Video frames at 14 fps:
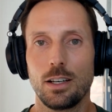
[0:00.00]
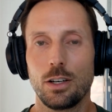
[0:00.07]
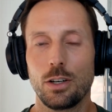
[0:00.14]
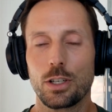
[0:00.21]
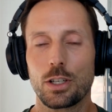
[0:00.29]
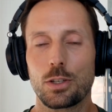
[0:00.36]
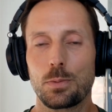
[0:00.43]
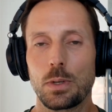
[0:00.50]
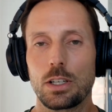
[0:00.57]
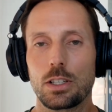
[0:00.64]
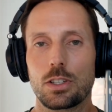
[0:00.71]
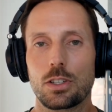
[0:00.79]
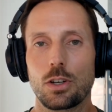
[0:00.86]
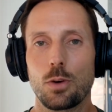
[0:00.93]
We
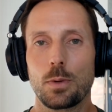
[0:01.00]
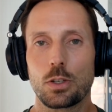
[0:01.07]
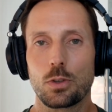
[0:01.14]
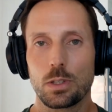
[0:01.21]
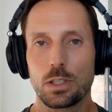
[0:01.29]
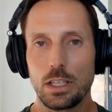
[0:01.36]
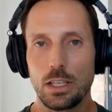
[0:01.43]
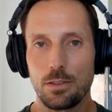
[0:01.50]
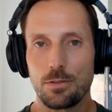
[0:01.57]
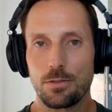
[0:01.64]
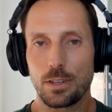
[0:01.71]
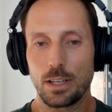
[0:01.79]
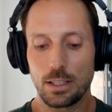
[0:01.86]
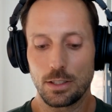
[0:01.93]
experience so much
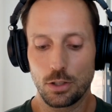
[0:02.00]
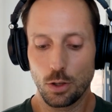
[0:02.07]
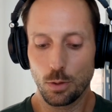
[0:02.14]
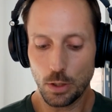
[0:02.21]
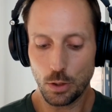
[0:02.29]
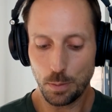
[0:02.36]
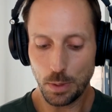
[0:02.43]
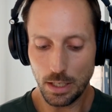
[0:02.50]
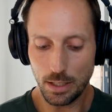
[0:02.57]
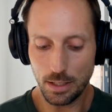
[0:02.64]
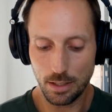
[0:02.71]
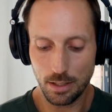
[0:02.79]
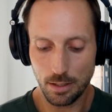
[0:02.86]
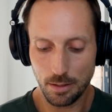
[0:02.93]
relief and so much
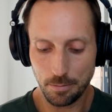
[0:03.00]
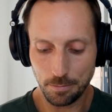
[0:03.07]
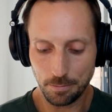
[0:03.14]
peace.